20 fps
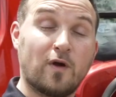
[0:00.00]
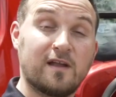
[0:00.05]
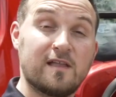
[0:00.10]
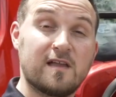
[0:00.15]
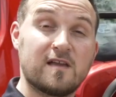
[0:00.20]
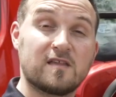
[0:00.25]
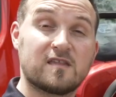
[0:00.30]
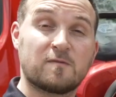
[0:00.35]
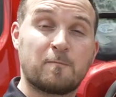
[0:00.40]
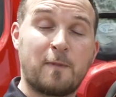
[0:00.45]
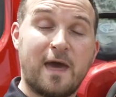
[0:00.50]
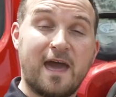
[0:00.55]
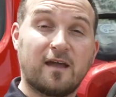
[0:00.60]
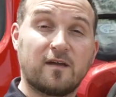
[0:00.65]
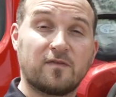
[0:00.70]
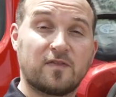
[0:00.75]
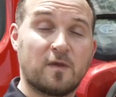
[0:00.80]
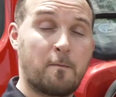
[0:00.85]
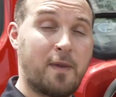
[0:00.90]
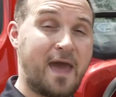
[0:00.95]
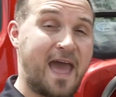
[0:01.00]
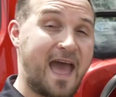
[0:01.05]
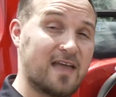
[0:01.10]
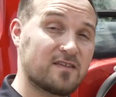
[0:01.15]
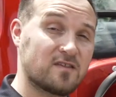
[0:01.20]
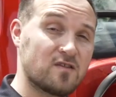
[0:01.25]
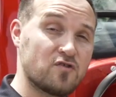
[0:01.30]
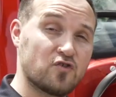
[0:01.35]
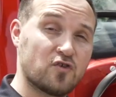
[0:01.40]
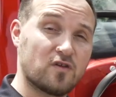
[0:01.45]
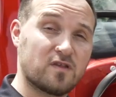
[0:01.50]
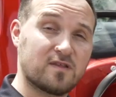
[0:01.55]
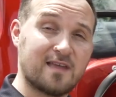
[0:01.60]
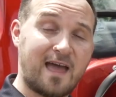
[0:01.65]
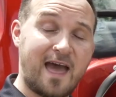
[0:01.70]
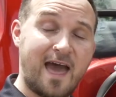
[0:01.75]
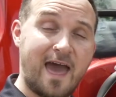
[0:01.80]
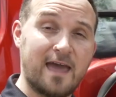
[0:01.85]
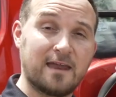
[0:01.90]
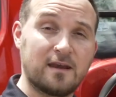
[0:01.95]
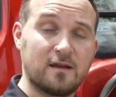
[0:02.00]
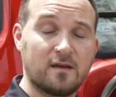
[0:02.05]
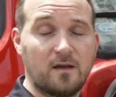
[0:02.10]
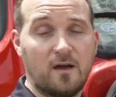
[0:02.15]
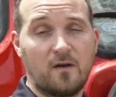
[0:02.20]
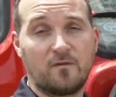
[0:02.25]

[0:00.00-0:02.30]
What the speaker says: going to inspect the passenger side